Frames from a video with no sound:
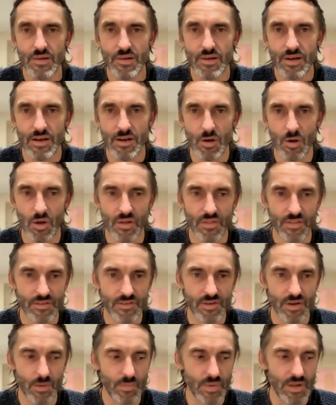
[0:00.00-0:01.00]
a lot of the
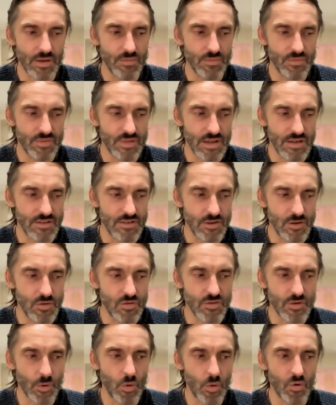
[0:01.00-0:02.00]
time they do
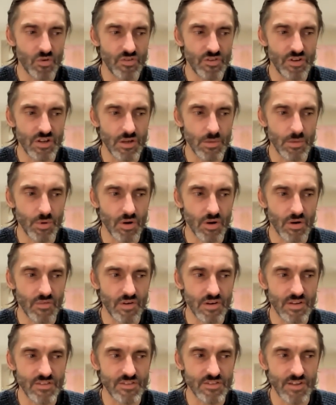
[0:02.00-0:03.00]
talk to you, but on a
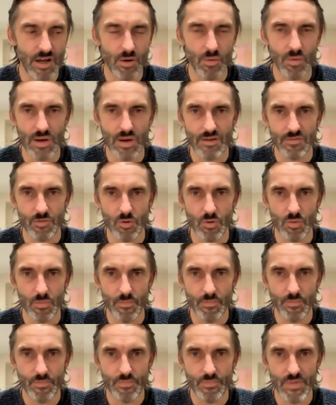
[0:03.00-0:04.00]
very subtle level.
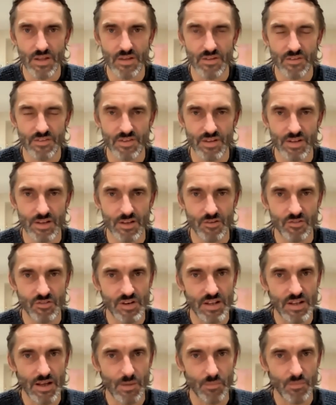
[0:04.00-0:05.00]
It
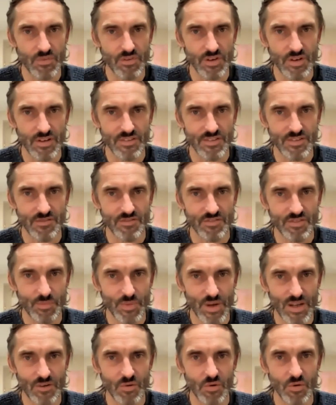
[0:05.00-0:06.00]
usually comes in as
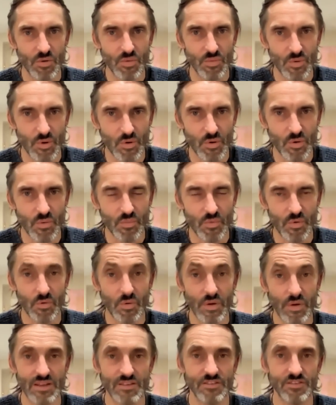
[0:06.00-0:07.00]
information
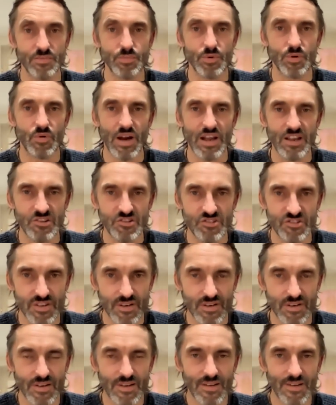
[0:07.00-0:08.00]
or
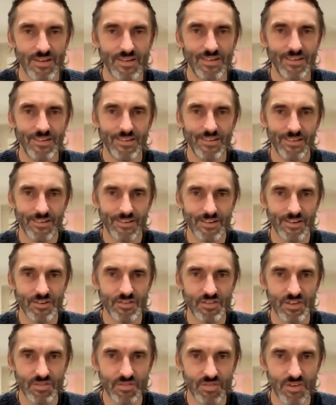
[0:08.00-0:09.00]
inspiration. I
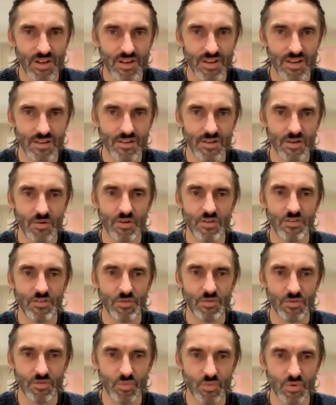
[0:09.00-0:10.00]
usually find that the
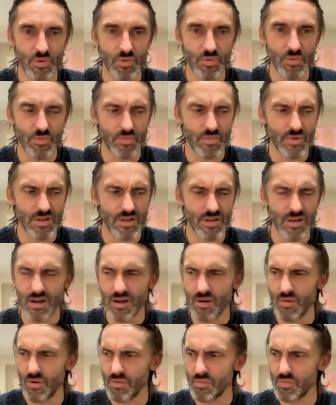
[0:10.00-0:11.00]
crystals will be like,
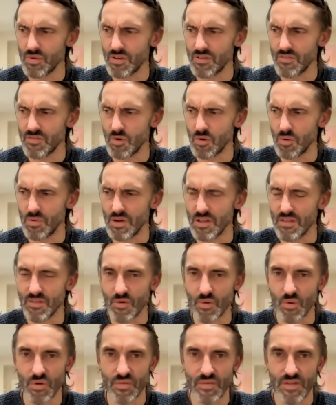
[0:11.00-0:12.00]
I wouldn't have normally
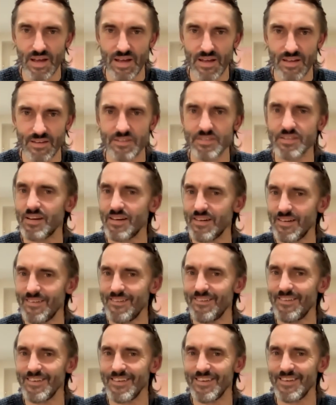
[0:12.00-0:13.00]
thought of that. And it's like,
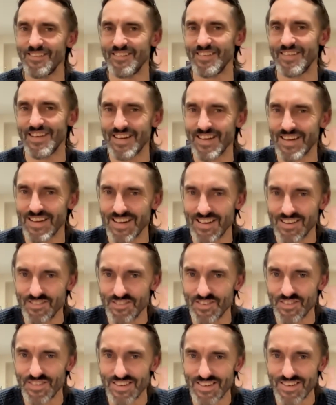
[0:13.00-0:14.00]
I know where that came
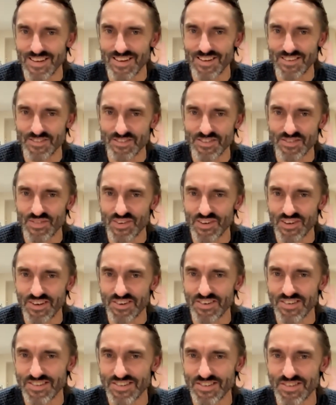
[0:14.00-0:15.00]
from. That came from my
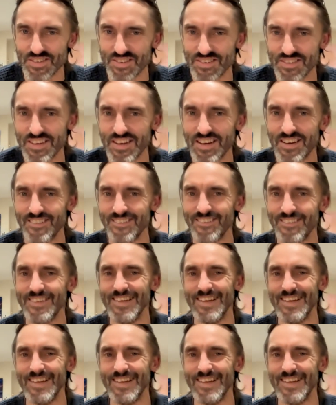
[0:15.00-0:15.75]
crystal skull.